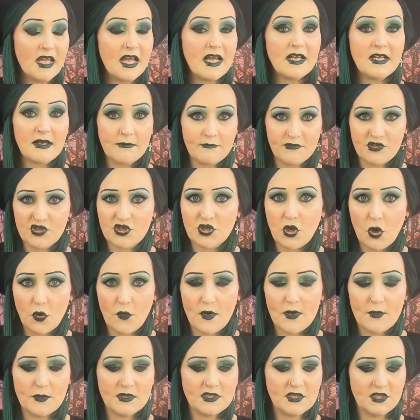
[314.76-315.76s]
I'm
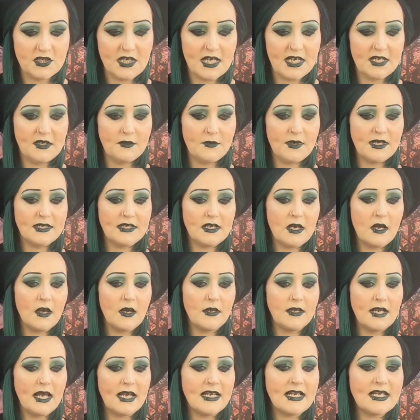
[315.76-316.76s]
sure it was Jane who had it
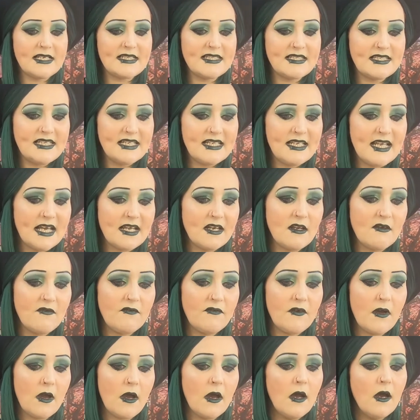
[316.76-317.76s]
on. And I seen it and I
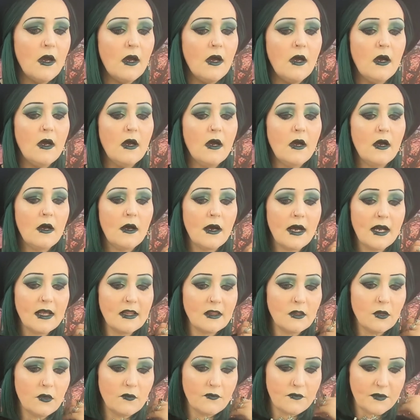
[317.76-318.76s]
thought, oh, I
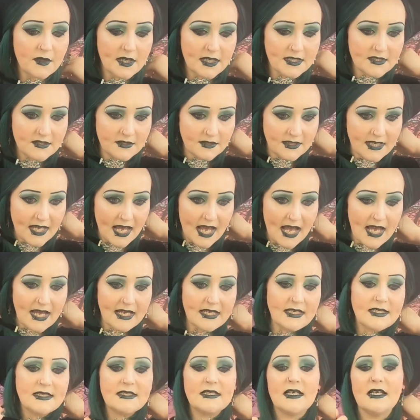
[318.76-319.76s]
love this. So
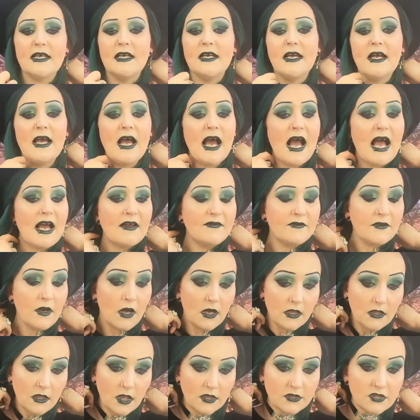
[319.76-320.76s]
guys, I've
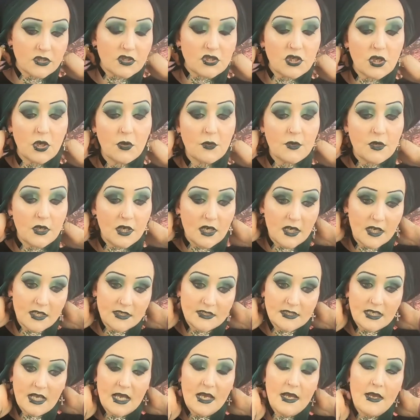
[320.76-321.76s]
got a lot of
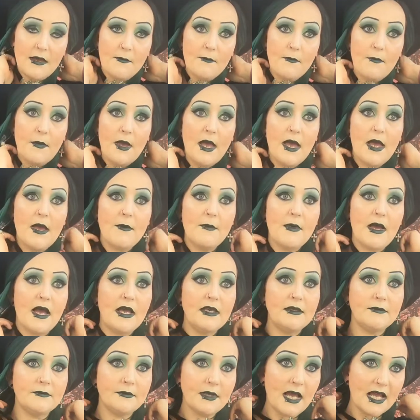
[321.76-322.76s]
chokers.
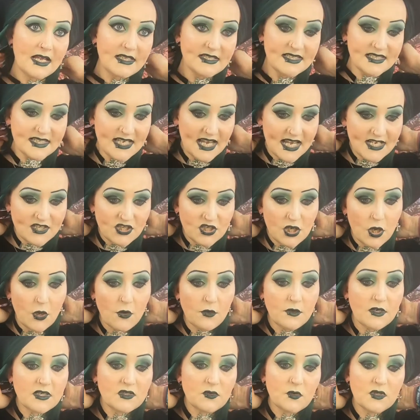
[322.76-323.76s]
I'd say
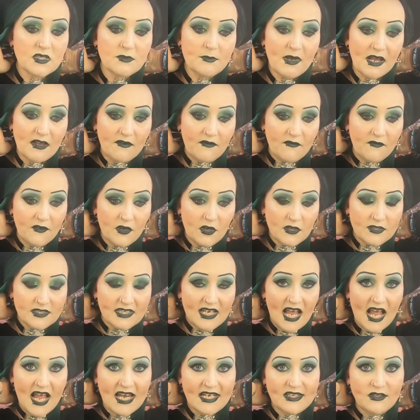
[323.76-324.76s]
chokers was my
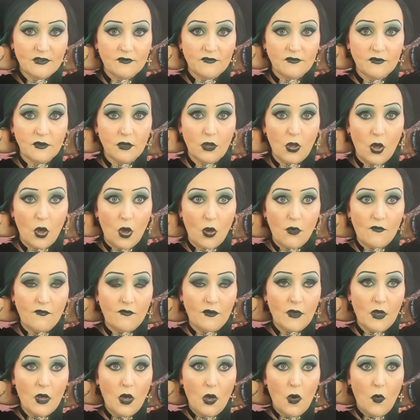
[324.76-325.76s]
first kind of
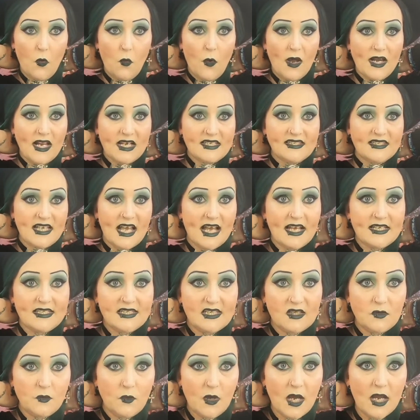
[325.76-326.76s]
love when I
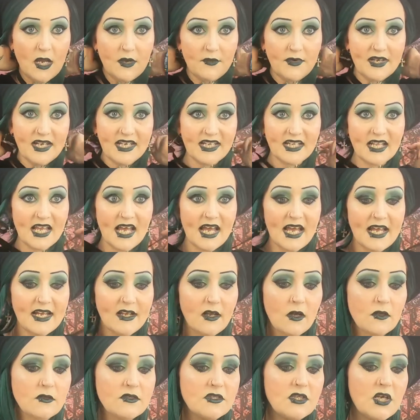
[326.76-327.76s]
started wearing
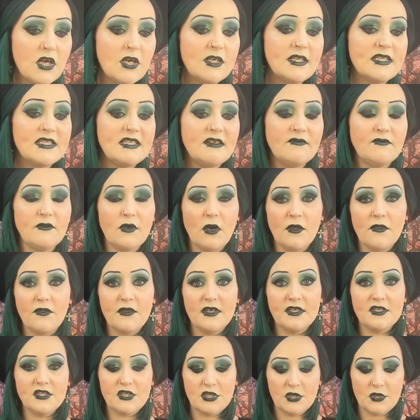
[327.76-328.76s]
like alternative
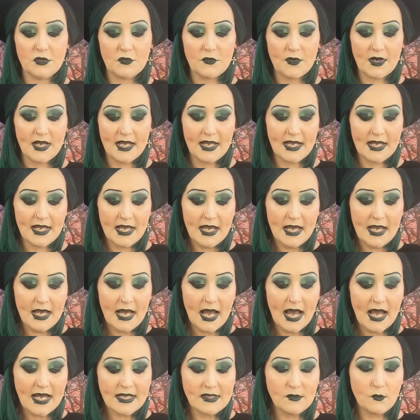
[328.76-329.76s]
gothic jewellery.
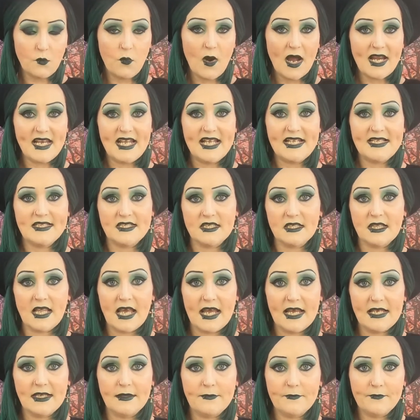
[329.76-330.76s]
I went into
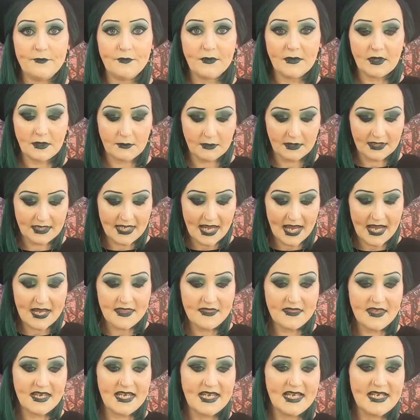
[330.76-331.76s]
like
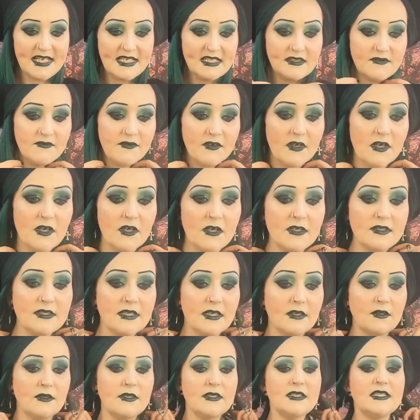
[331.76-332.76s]
getting these first.
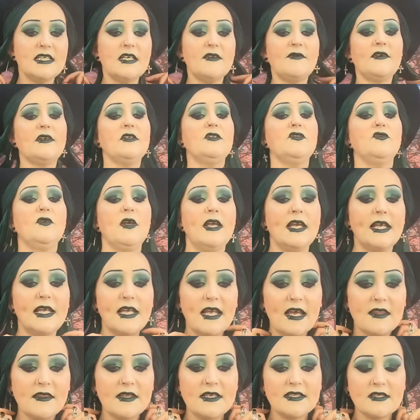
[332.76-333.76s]
I'm gonna see if I can try and
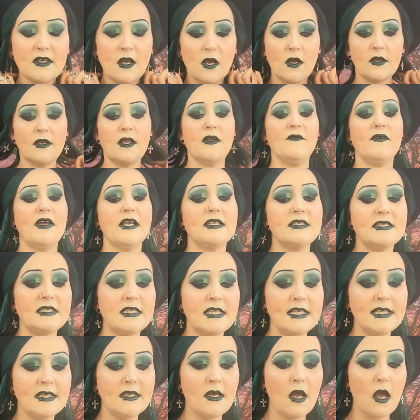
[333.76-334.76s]
get this on. I've
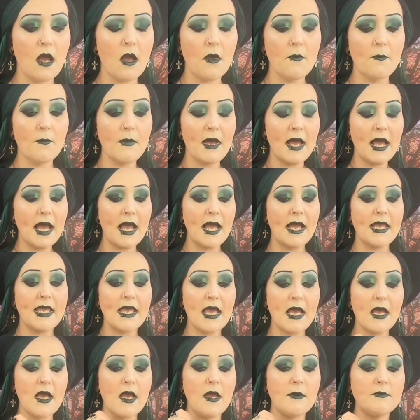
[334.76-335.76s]
actually got
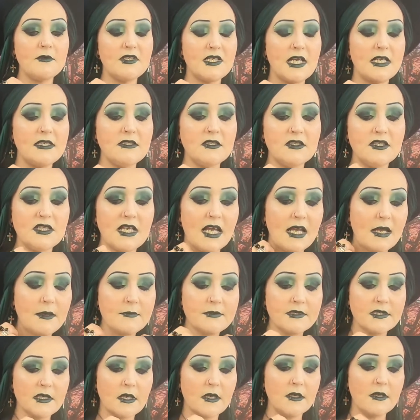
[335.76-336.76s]
my chains and
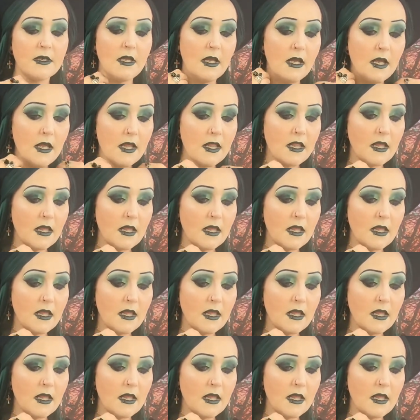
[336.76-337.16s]
charms on.